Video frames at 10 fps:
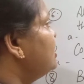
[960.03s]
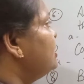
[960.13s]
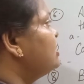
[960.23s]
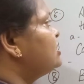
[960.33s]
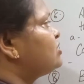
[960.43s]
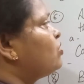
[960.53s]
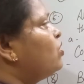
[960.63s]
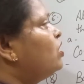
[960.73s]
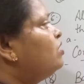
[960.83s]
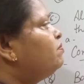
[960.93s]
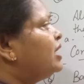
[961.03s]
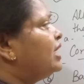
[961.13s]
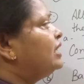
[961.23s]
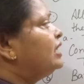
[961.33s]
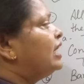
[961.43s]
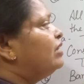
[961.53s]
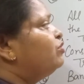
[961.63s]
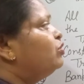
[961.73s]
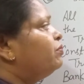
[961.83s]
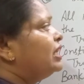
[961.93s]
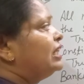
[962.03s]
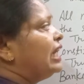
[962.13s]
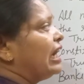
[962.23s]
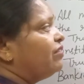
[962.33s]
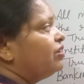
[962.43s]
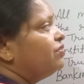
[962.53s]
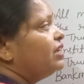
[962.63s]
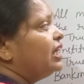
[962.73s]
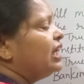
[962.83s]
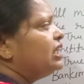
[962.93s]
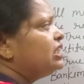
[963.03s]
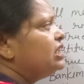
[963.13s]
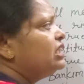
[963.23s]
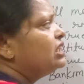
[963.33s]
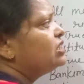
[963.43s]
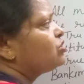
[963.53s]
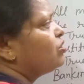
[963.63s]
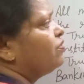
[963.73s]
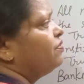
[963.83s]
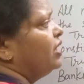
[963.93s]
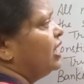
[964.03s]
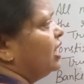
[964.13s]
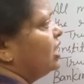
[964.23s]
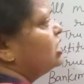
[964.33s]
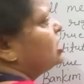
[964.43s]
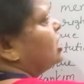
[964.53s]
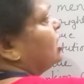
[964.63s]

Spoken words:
years. All men and women above 18 years of age